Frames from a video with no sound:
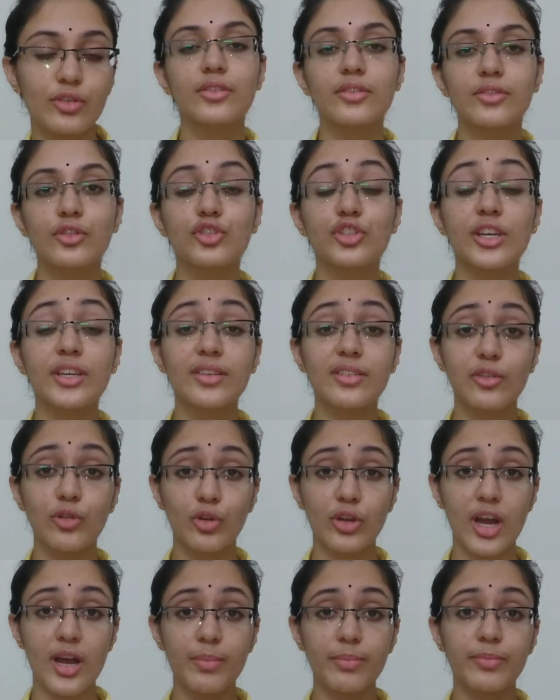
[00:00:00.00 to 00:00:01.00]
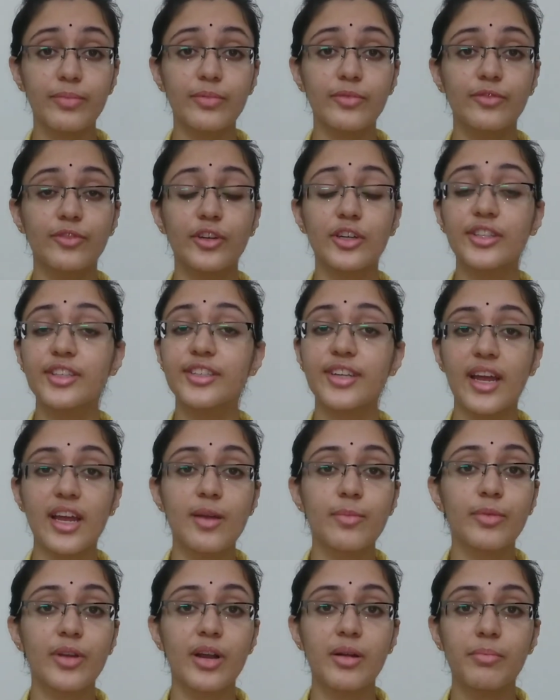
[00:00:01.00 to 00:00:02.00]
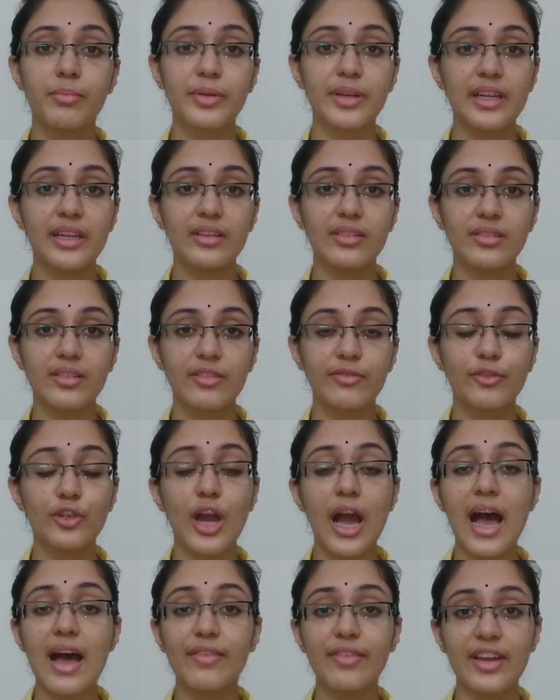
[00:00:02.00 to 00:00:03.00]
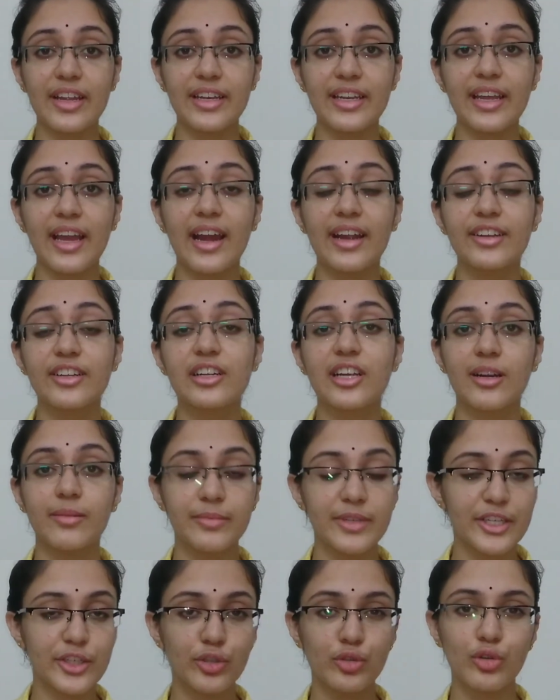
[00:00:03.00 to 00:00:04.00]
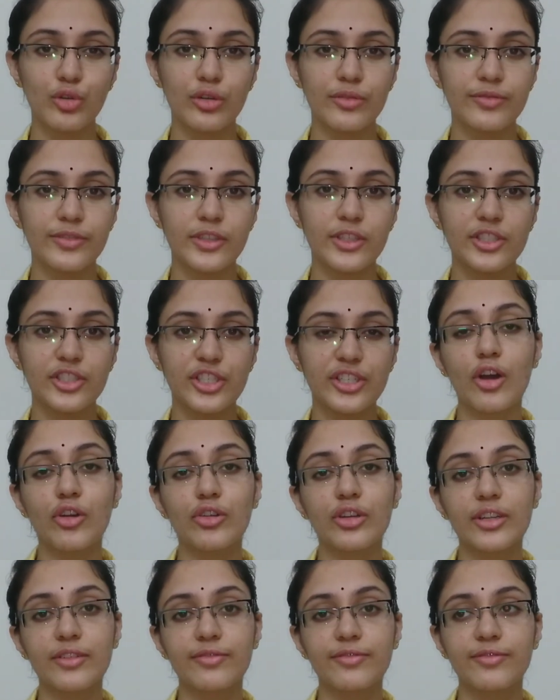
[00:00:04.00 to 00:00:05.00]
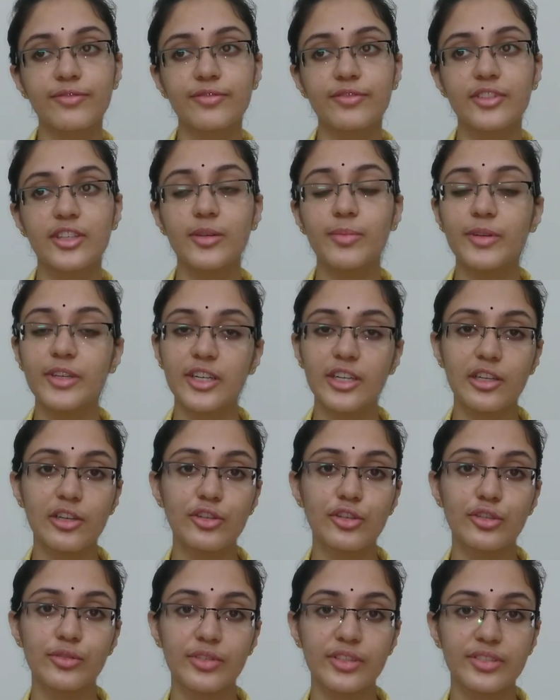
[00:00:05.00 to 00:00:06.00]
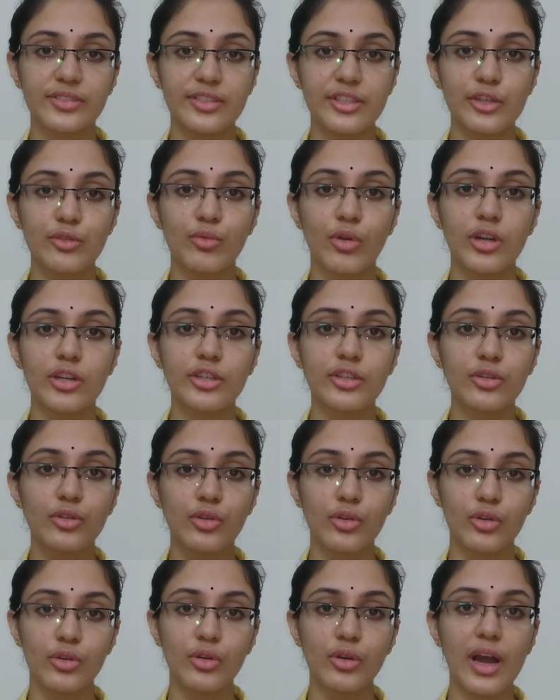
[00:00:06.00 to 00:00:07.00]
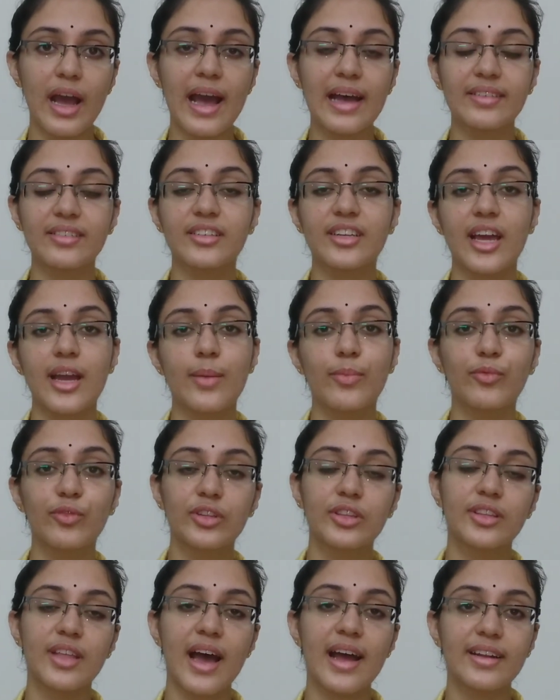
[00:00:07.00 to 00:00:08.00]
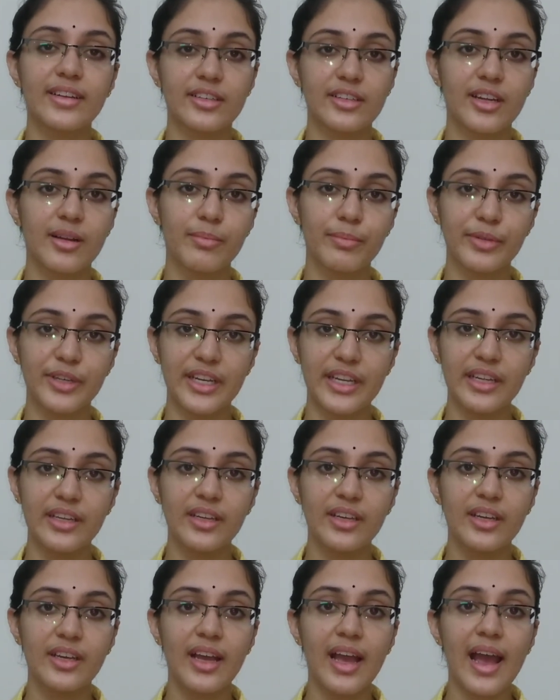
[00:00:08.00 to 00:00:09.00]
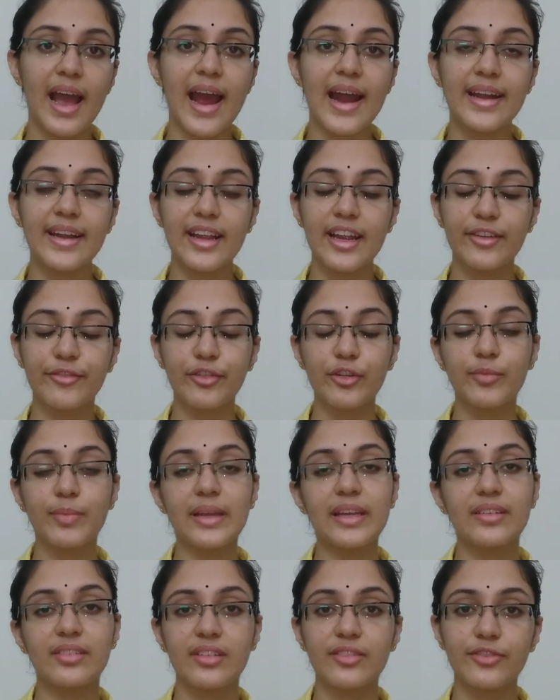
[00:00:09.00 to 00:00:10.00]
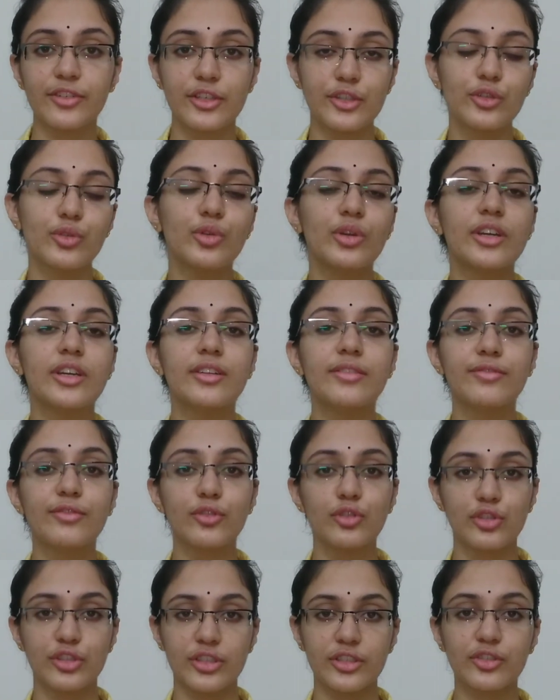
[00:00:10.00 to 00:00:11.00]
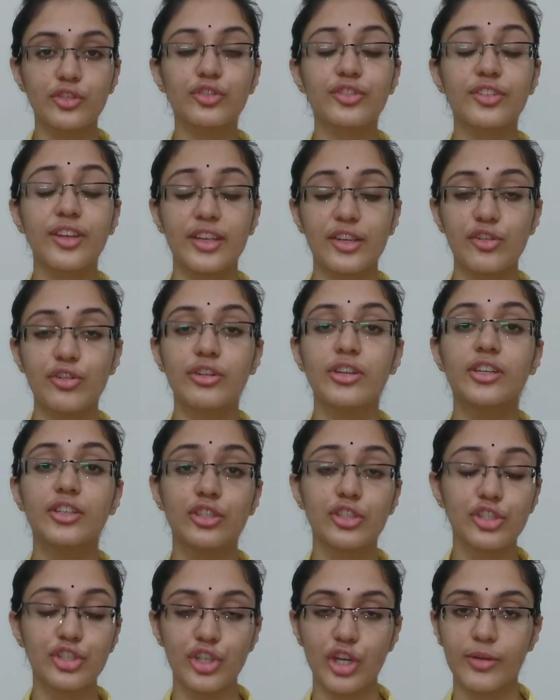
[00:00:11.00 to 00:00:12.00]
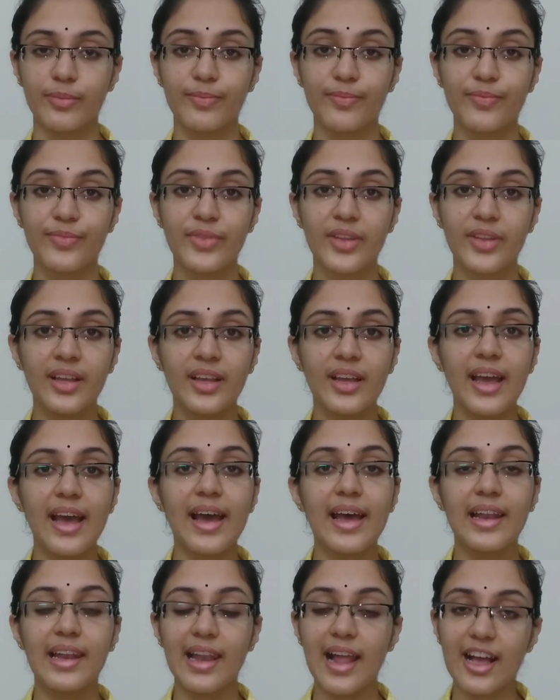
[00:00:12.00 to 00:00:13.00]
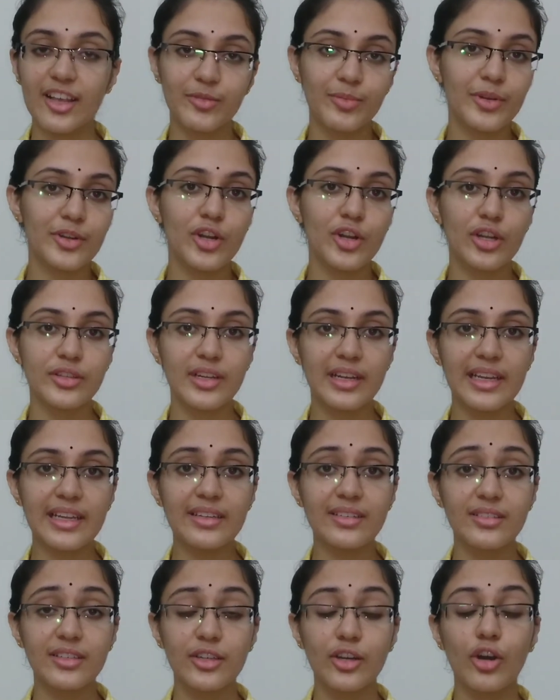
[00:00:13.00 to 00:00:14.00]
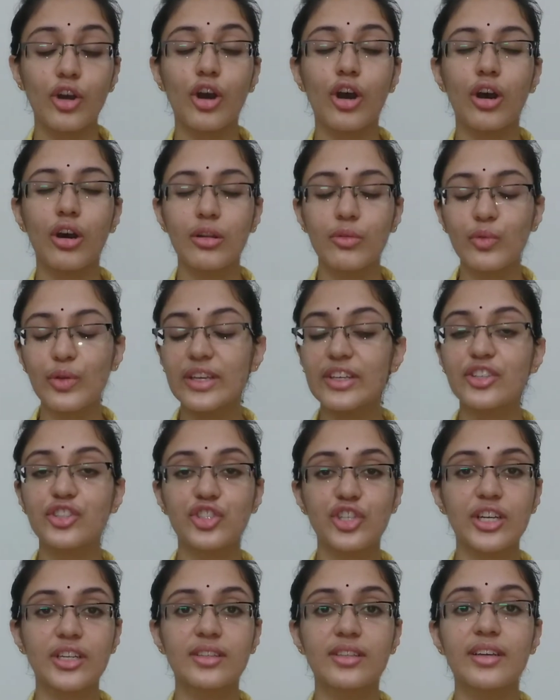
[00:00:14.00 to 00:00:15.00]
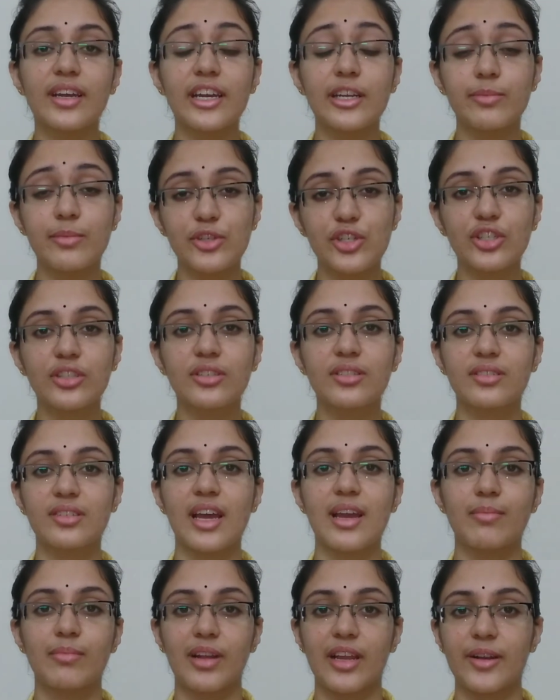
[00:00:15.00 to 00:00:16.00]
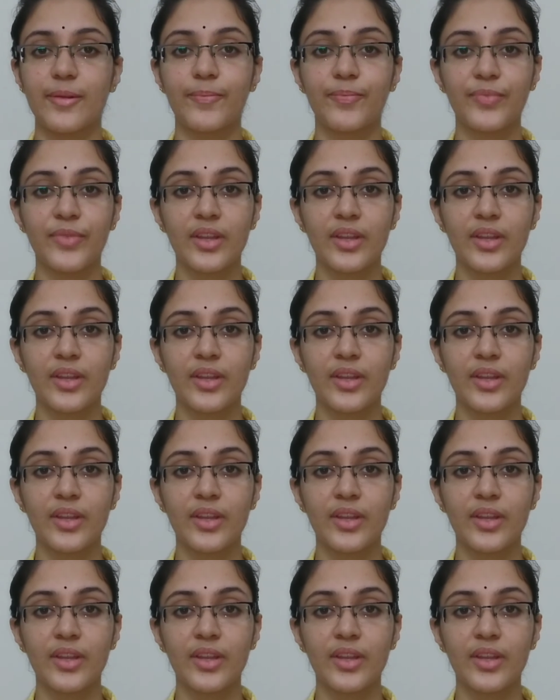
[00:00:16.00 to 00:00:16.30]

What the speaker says: So just look up for the tie-up companies. If you have any ideal company to go for, look out if the particular university you want to go has a tie-up with that company, and it would be easy for you in future to secure a good job. And last but not the least, always check the admissions timeline.